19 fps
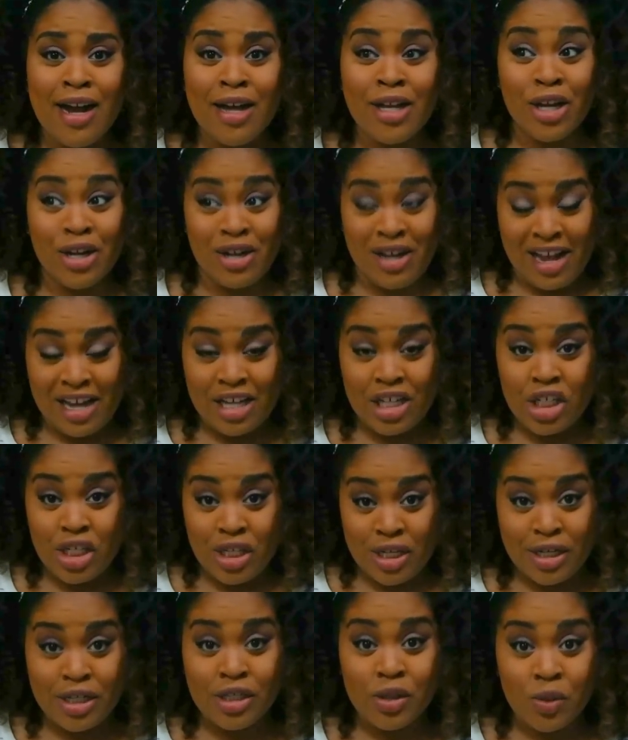You're
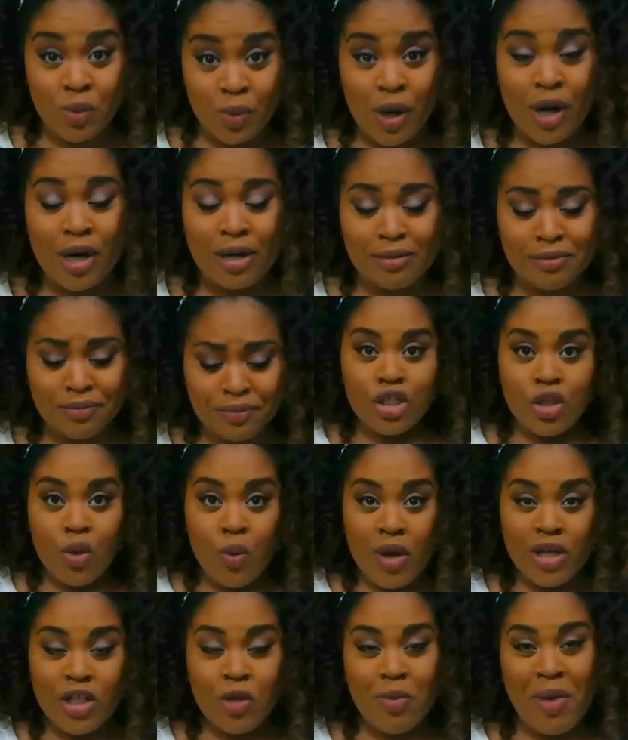actually here to work. So
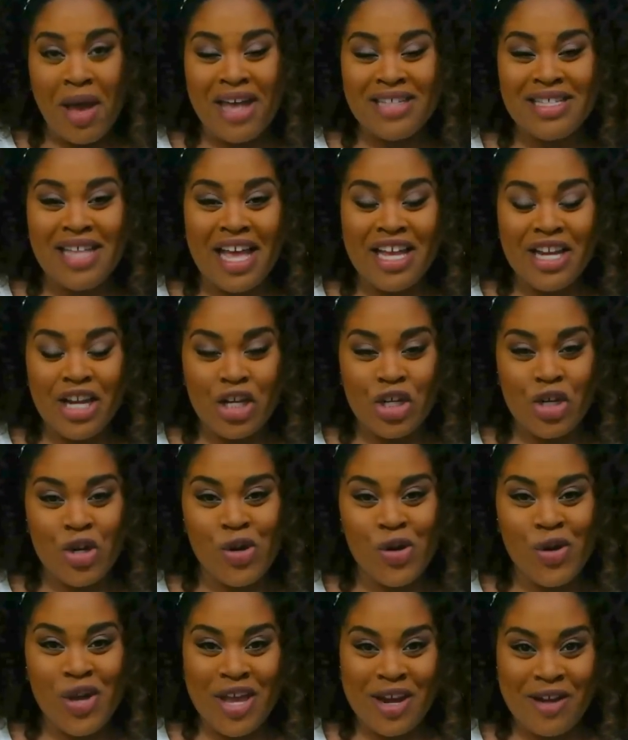once you pass that
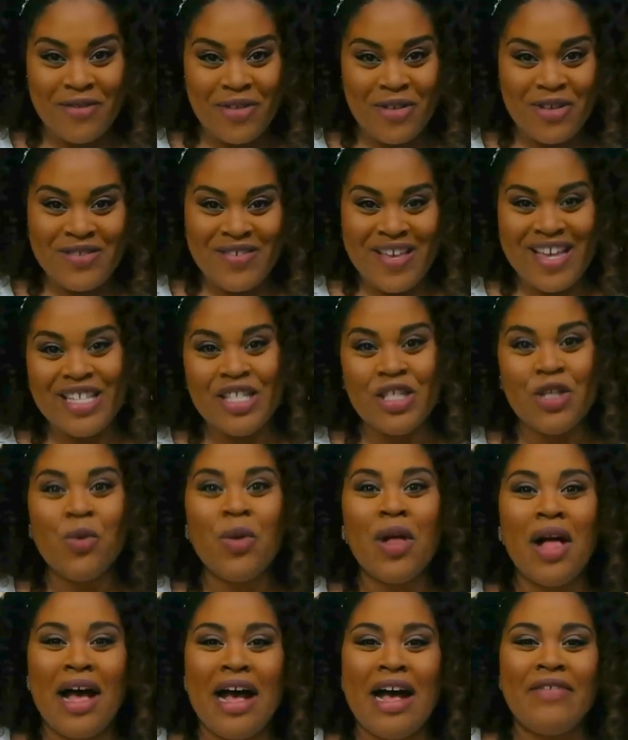initial interview phase, you
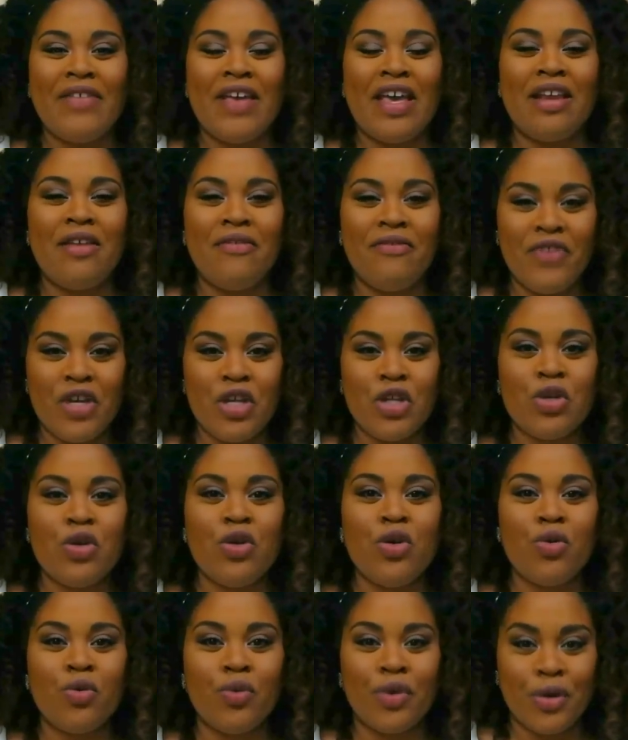will have an
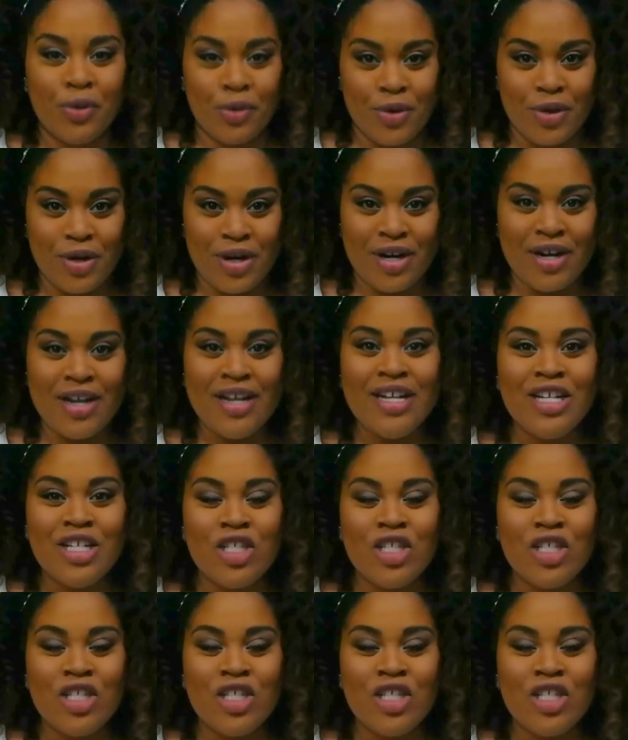official recruiter.